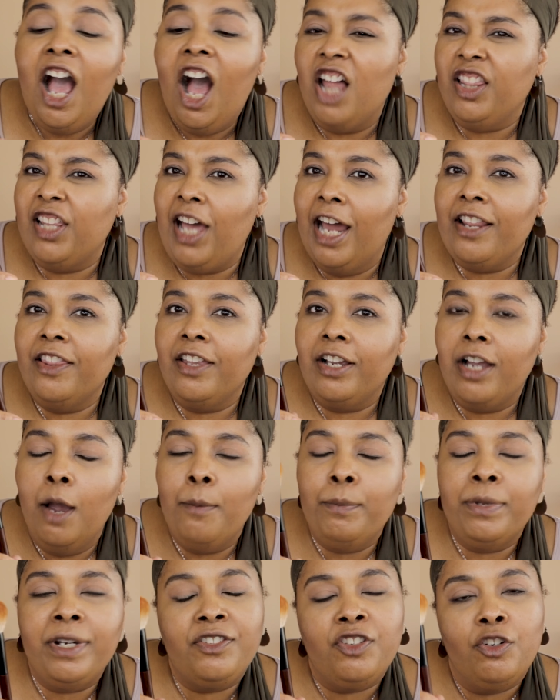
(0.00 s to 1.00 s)
a lot of the
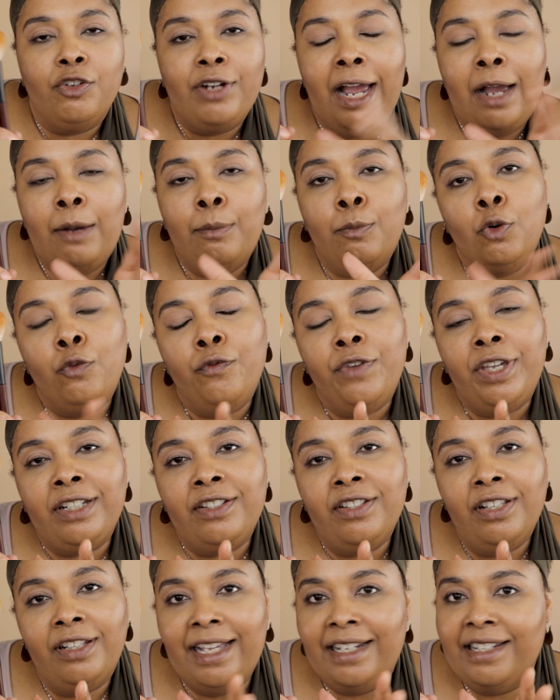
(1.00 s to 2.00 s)
companies are now moving
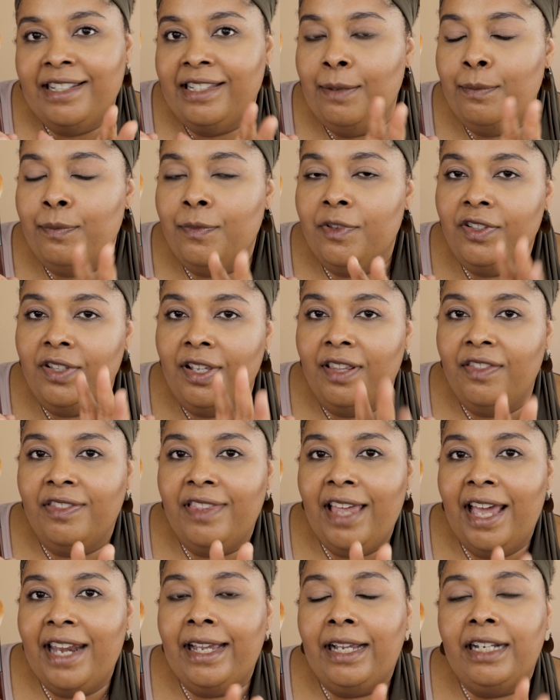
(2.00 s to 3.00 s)
to like
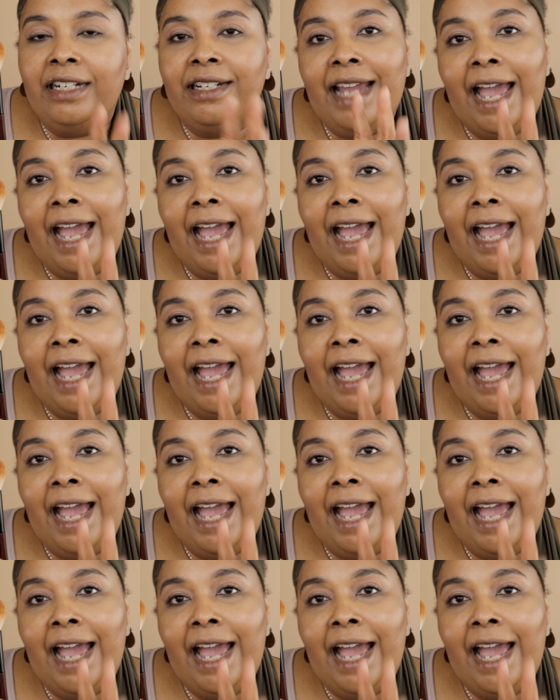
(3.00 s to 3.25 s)
synthetic